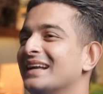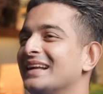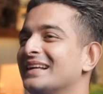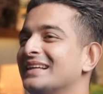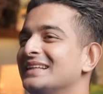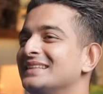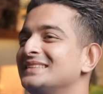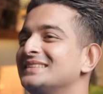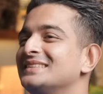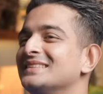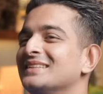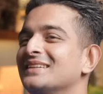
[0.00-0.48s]

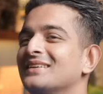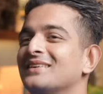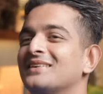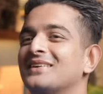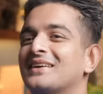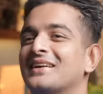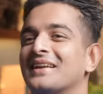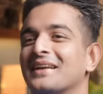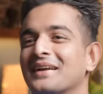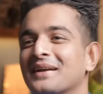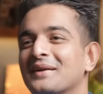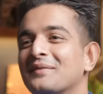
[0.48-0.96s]
is a
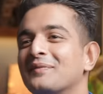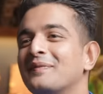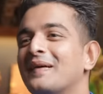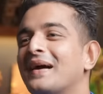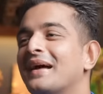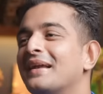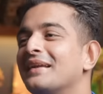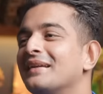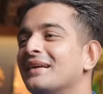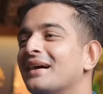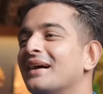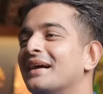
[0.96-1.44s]
cricket
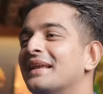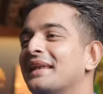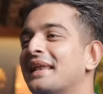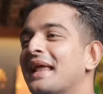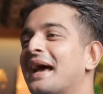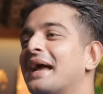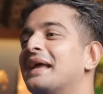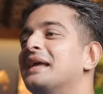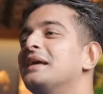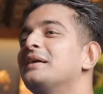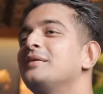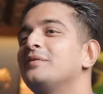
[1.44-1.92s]
fan
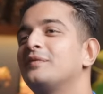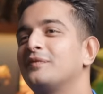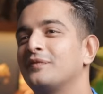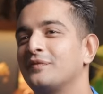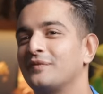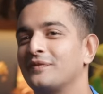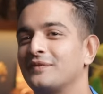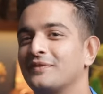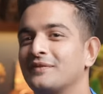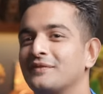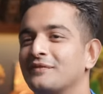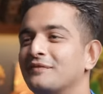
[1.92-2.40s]

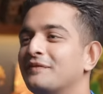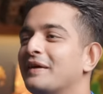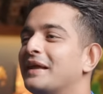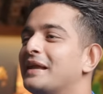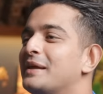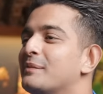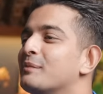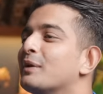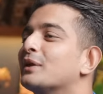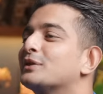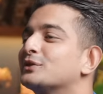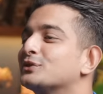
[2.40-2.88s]
alive
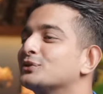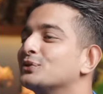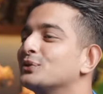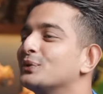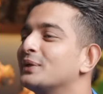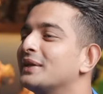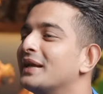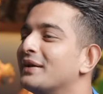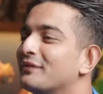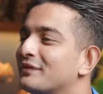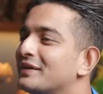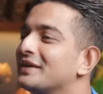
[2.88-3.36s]
very much
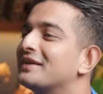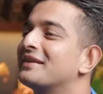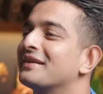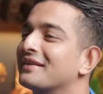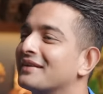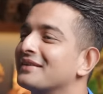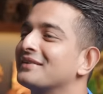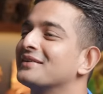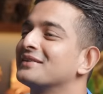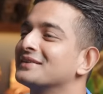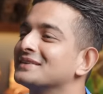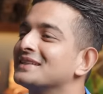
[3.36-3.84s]
so in every
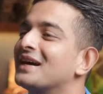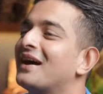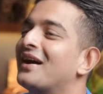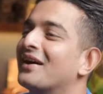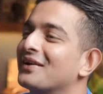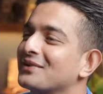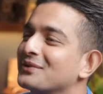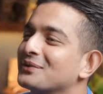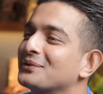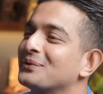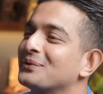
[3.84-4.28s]
cricketer's heart